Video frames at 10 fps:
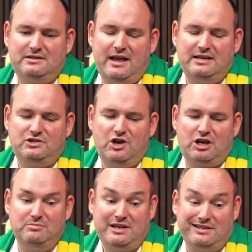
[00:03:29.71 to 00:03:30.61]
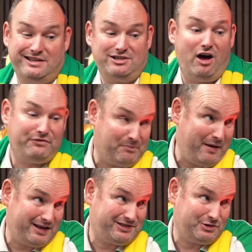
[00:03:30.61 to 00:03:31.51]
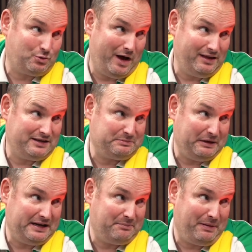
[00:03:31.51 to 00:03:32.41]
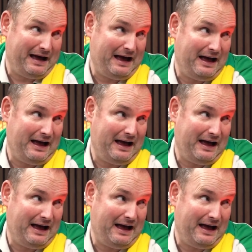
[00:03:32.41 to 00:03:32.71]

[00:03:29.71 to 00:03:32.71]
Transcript: It's circumstances off the pitch as well that's played a part.